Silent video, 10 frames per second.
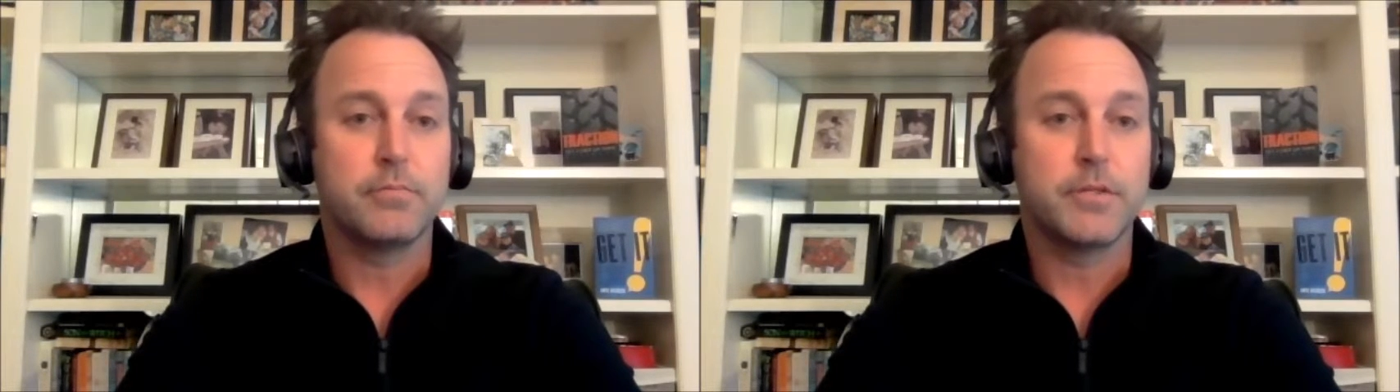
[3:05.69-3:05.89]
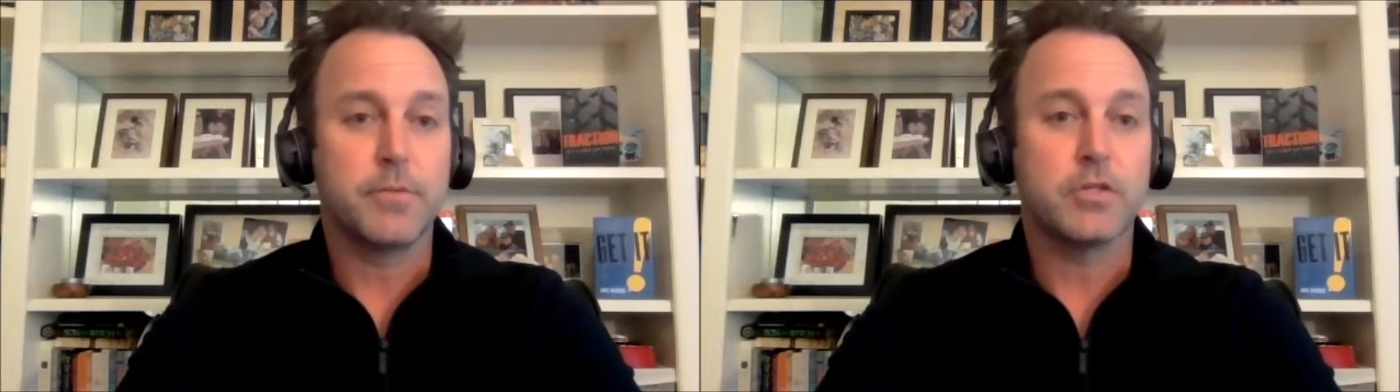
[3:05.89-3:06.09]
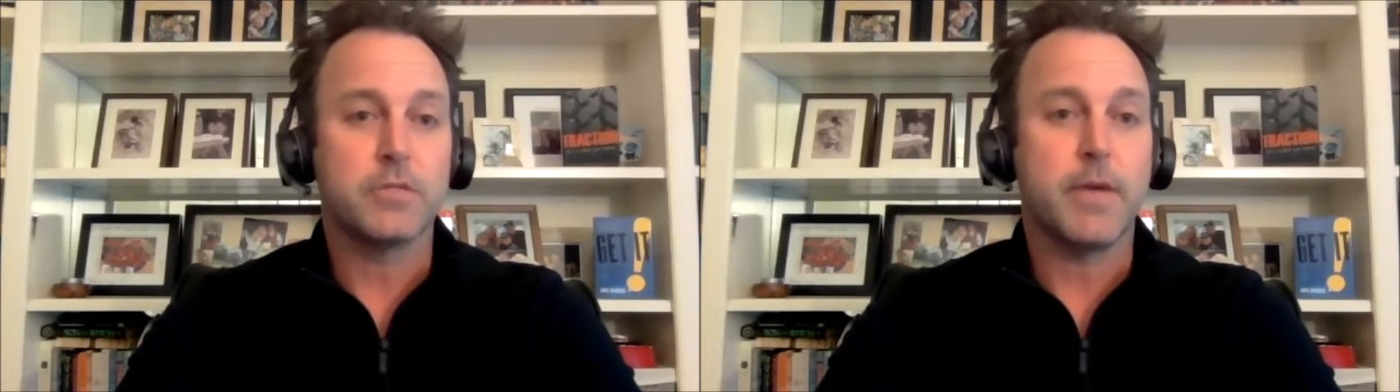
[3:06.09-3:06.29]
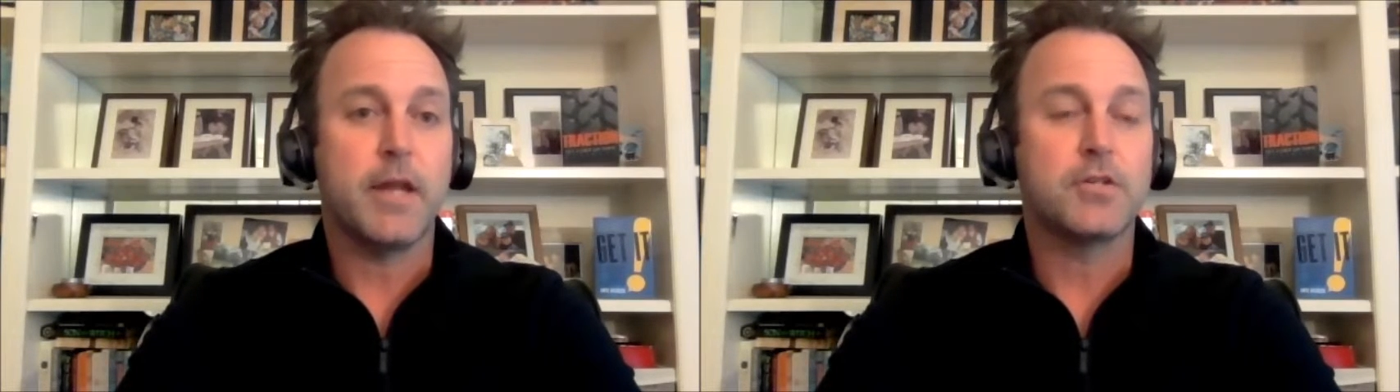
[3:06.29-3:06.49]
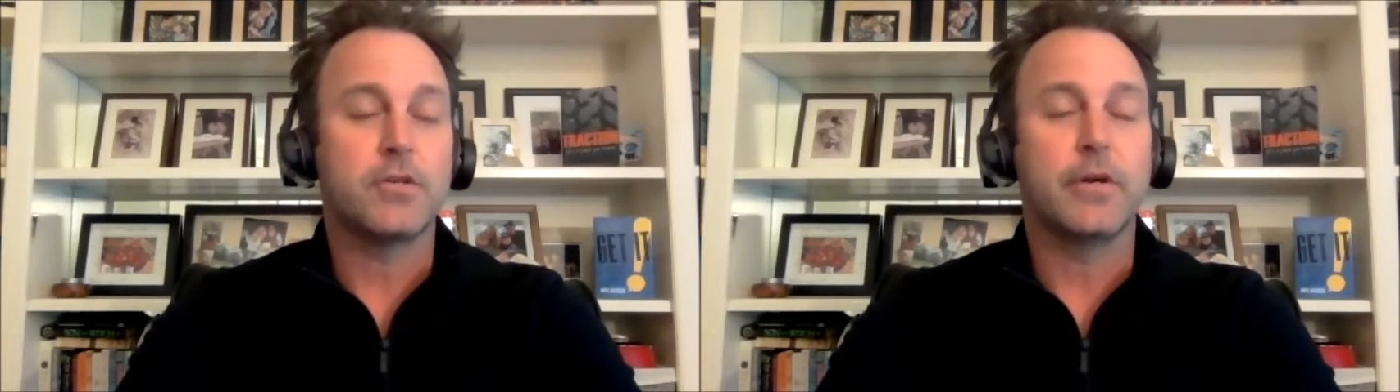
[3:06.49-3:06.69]
spoke
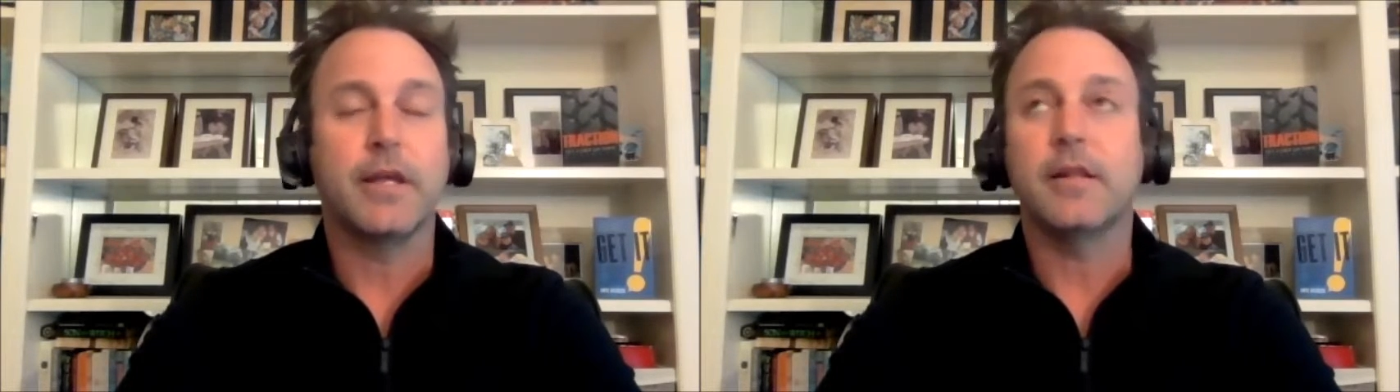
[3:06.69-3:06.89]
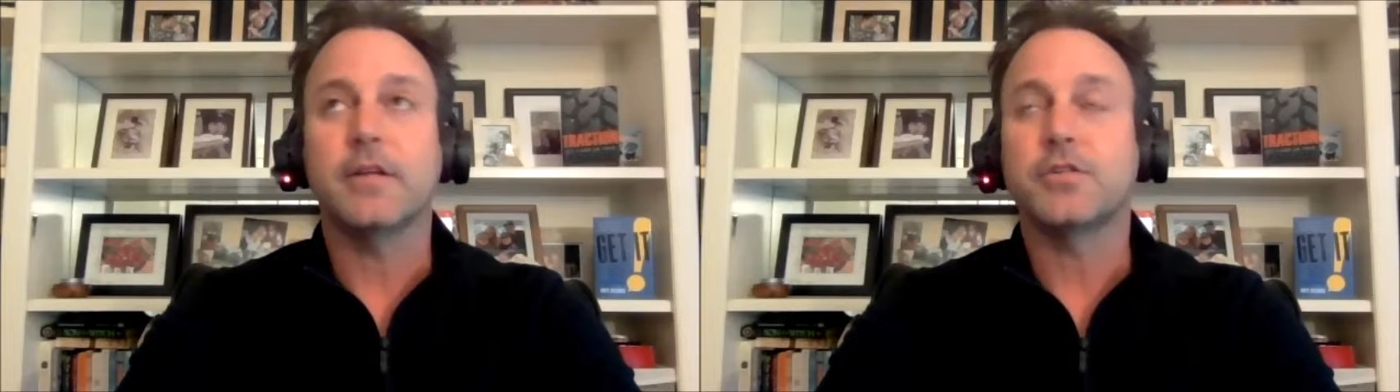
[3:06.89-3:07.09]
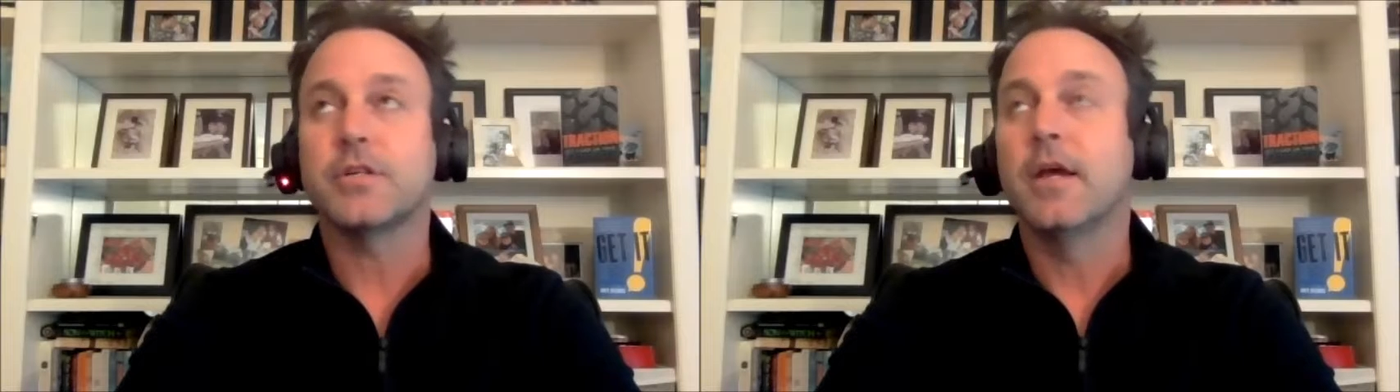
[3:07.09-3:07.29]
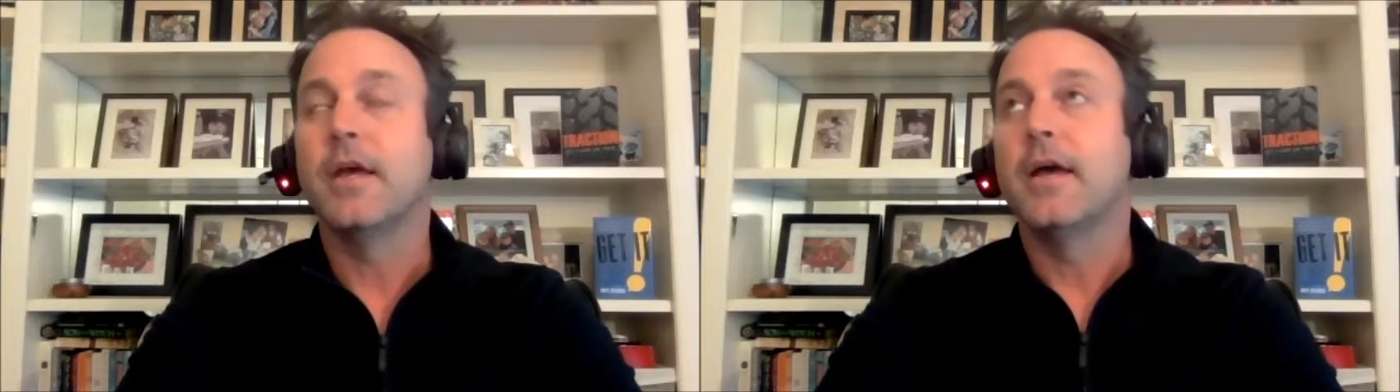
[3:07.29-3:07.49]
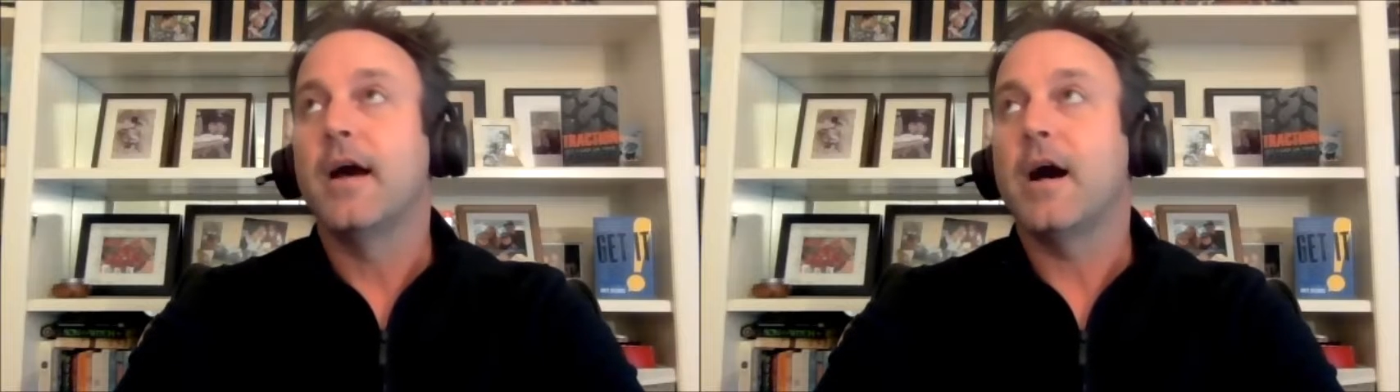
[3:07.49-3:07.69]
Spanish learn English
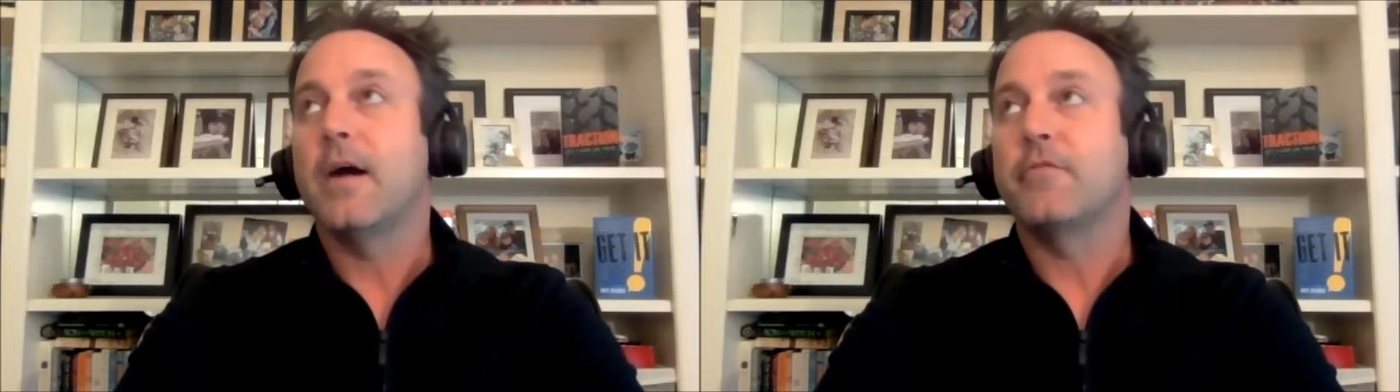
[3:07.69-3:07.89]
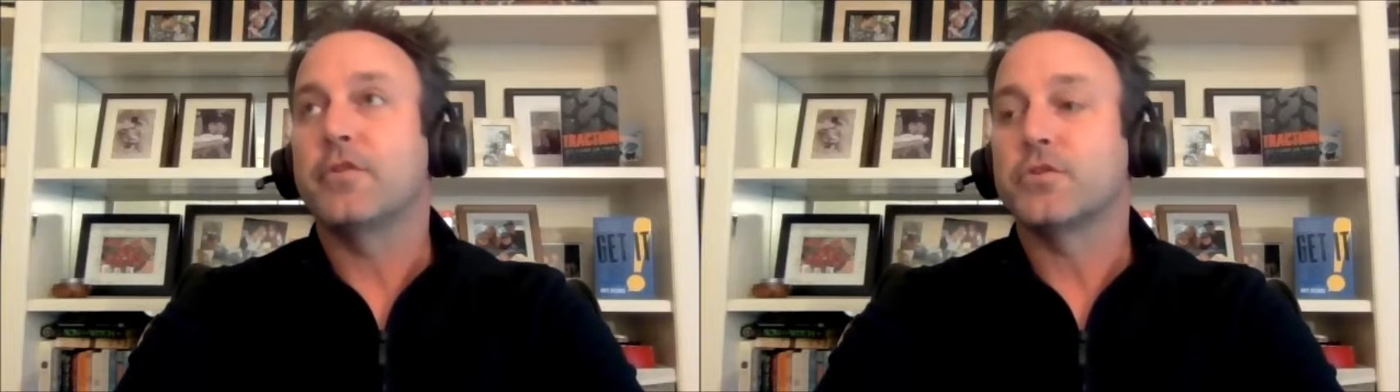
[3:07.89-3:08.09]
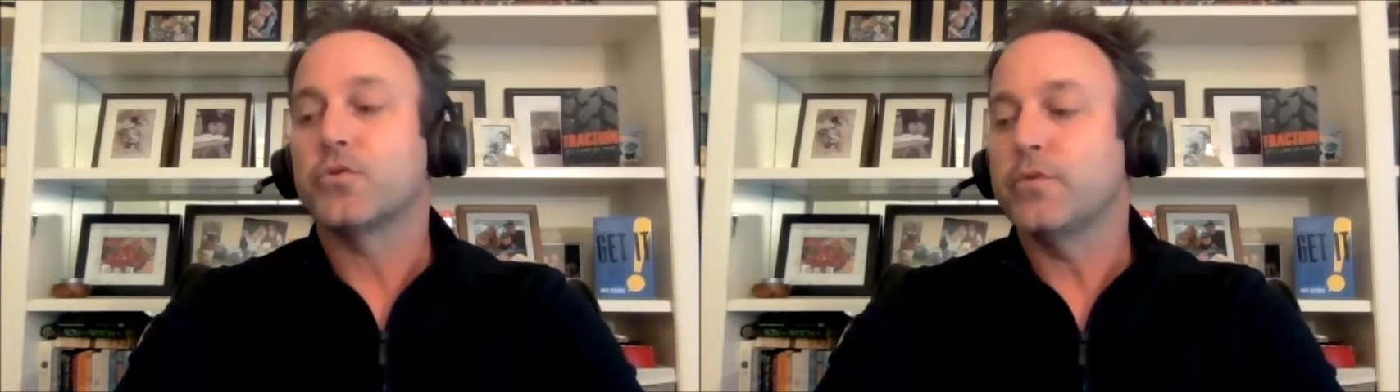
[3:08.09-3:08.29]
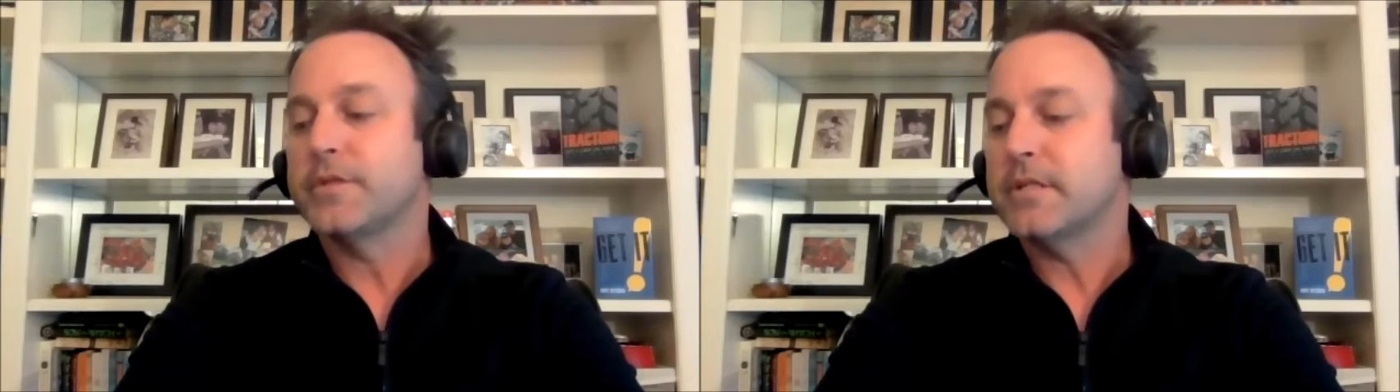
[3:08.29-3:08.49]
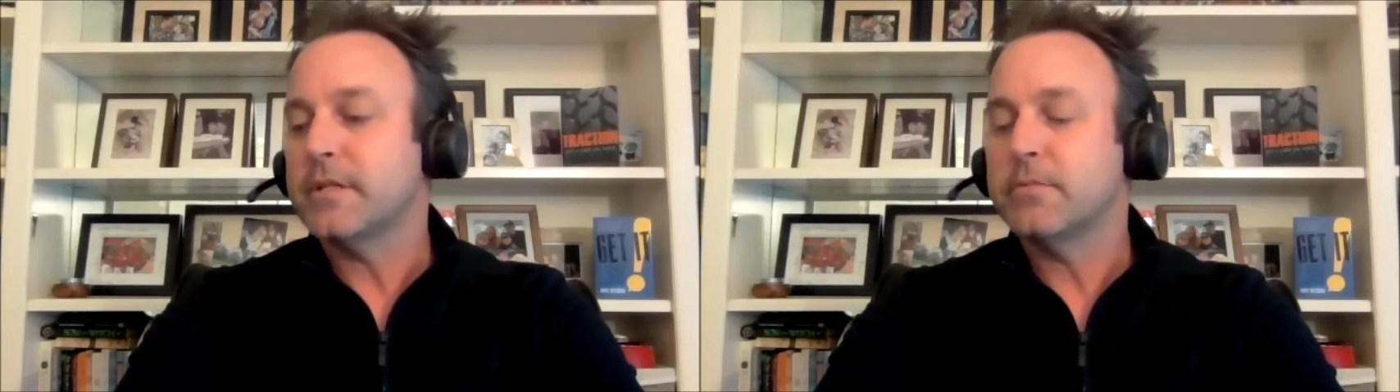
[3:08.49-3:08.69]
for the school
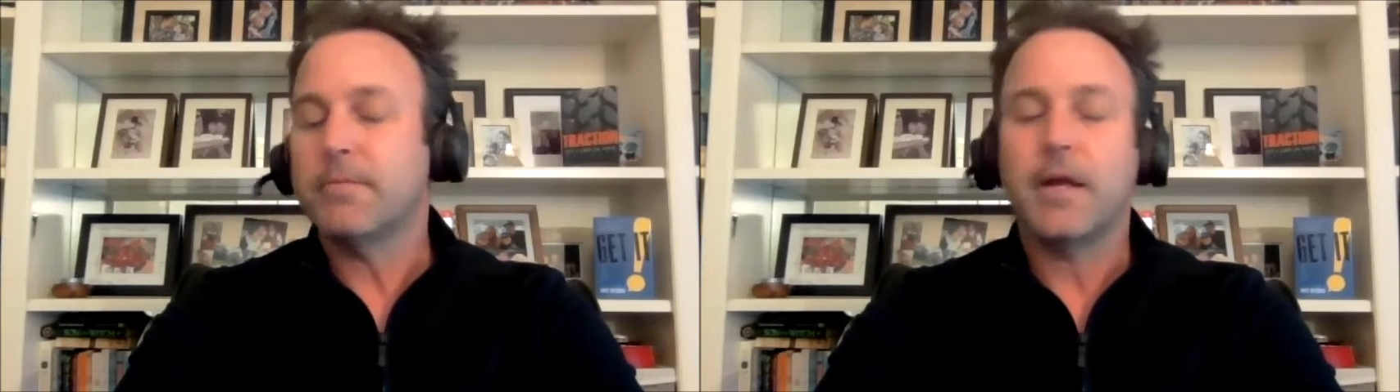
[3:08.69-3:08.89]
systems.